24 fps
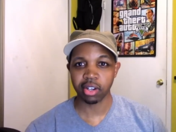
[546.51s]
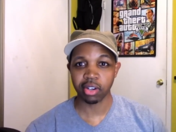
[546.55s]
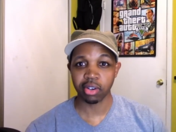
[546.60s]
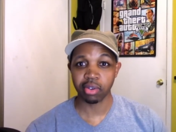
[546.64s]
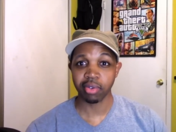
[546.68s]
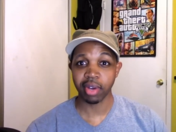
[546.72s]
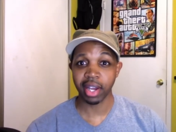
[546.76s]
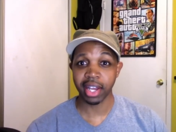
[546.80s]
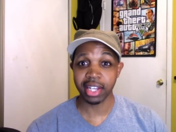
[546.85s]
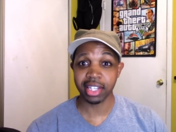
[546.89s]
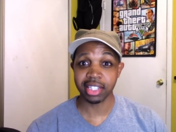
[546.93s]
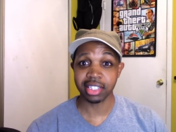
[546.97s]

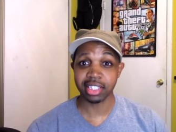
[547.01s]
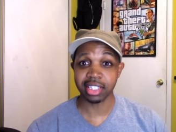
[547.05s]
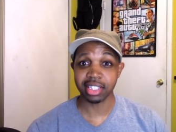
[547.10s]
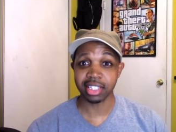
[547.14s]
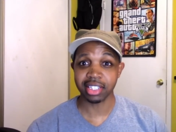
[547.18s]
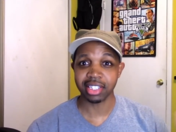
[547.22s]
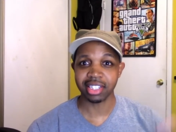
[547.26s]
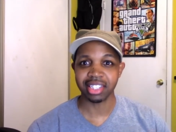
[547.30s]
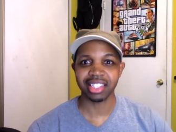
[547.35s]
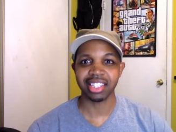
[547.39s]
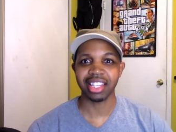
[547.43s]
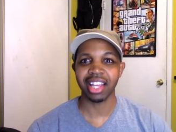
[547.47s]

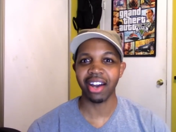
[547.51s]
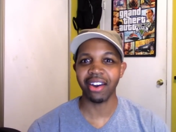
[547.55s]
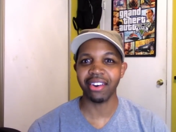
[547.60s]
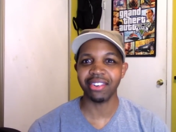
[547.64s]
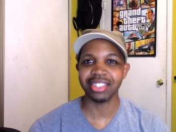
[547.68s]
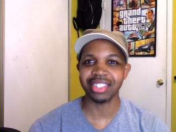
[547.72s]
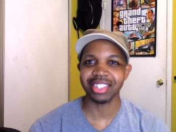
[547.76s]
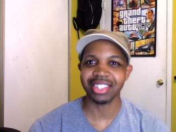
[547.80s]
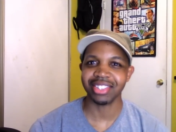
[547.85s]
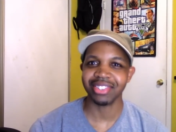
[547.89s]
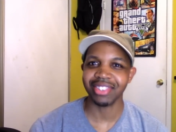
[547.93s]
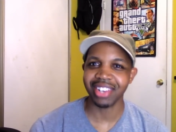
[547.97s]
crazy. That
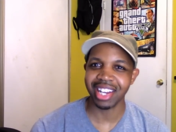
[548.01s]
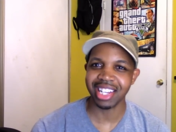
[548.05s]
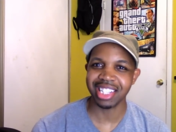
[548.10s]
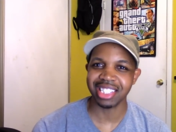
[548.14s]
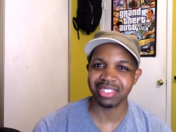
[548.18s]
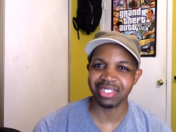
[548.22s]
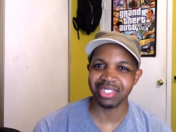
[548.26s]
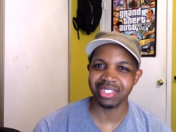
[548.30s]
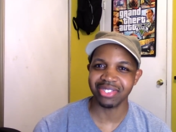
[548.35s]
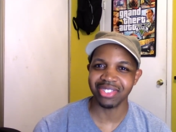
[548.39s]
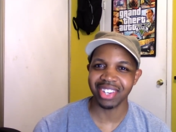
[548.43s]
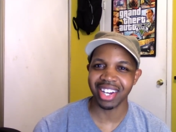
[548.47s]
was a
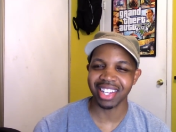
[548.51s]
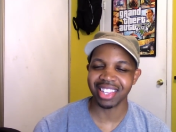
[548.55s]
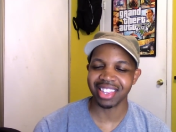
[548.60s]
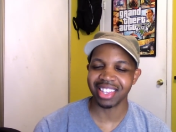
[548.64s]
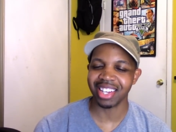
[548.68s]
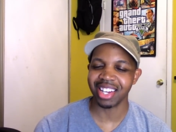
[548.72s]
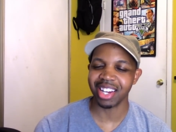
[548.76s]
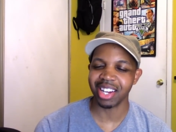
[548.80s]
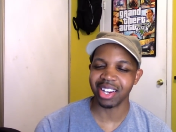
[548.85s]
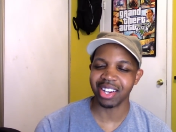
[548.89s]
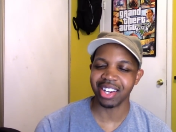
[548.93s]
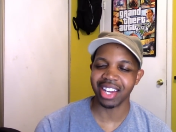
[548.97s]
crazy move right
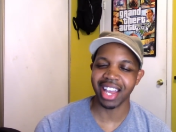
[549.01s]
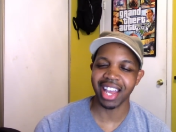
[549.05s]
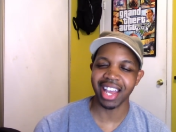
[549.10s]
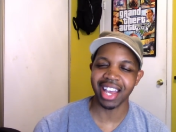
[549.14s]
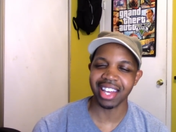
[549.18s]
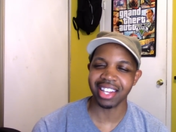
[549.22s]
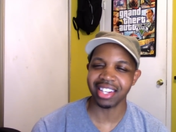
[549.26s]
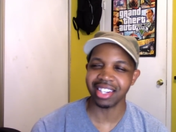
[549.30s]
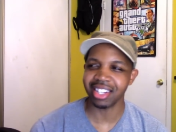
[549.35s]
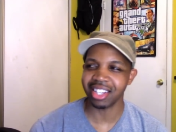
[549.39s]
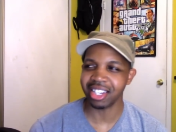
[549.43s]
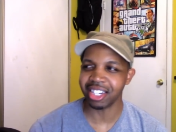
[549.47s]
there.
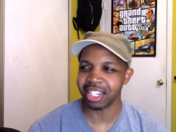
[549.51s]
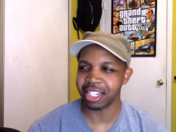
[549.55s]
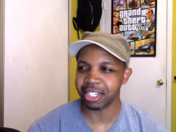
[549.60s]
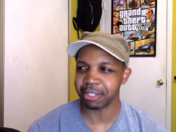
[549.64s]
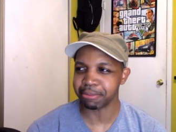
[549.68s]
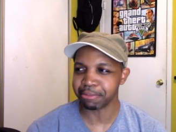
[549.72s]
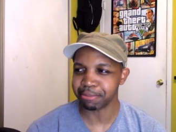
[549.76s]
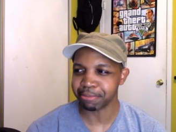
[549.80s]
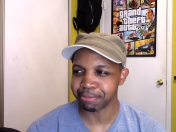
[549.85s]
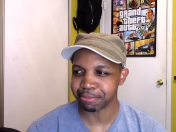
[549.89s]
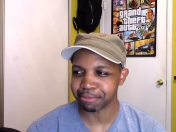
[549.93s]
And uh,